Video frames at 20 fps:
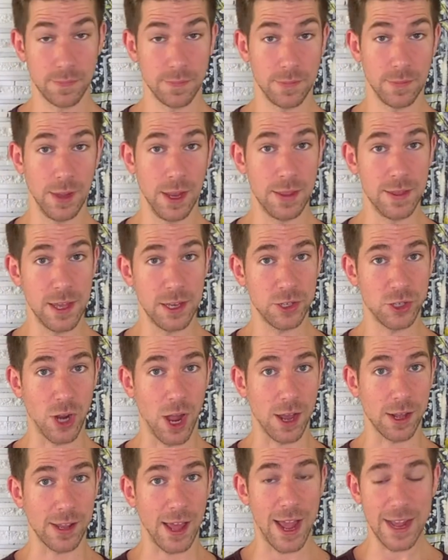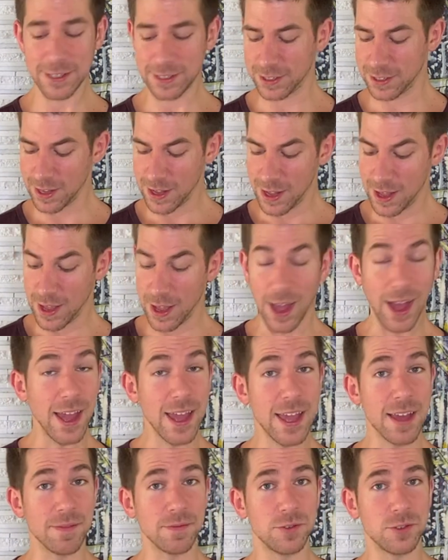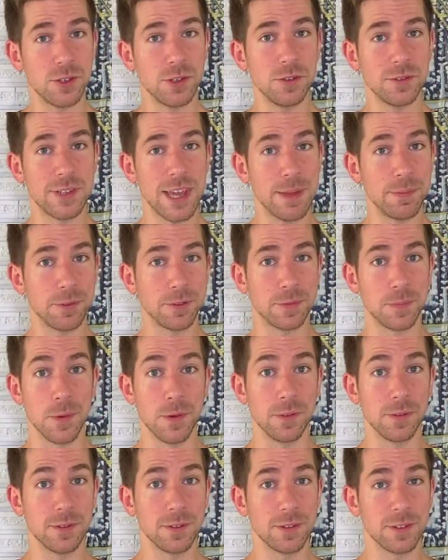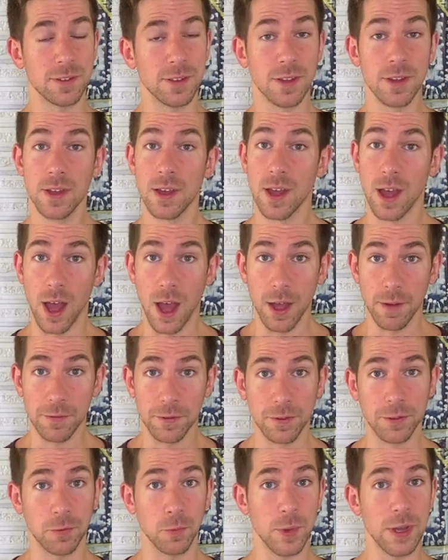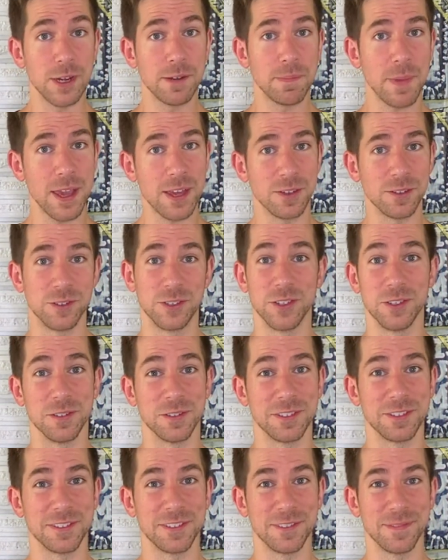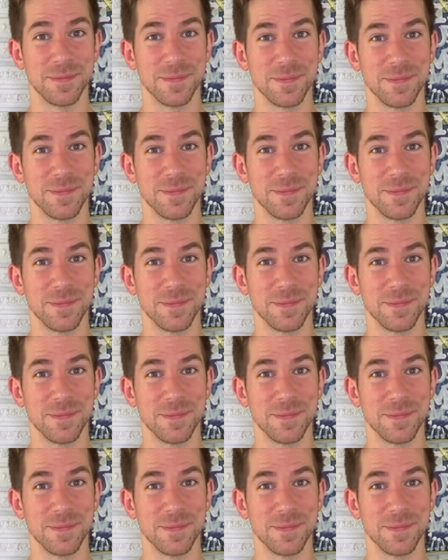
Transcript: In this shot glass, I have 2 tablespoons of sweet pickle juice.